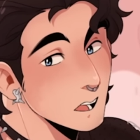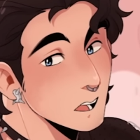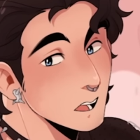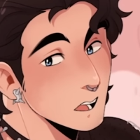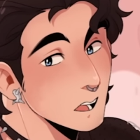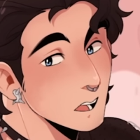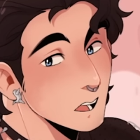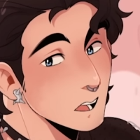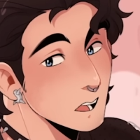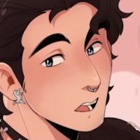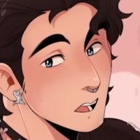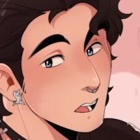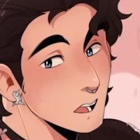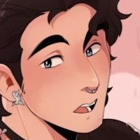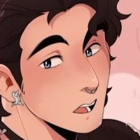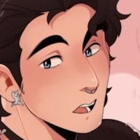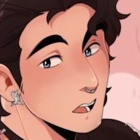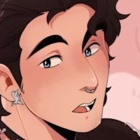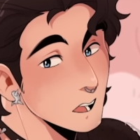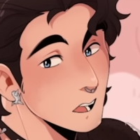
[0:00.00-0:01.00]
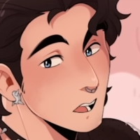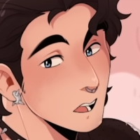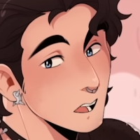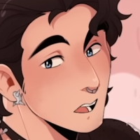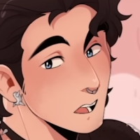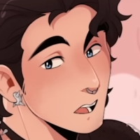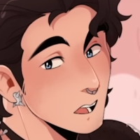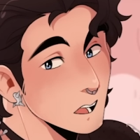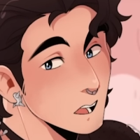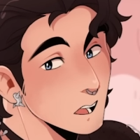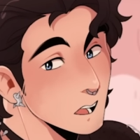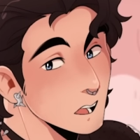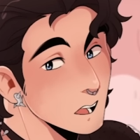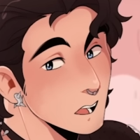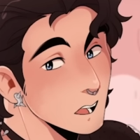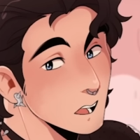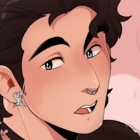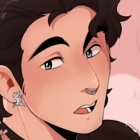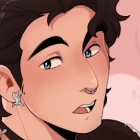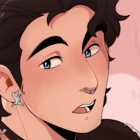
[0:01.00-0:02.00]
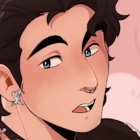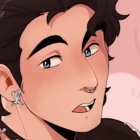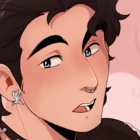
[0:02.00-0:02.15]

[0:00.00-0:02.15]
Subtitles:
No one is speaking in this clip.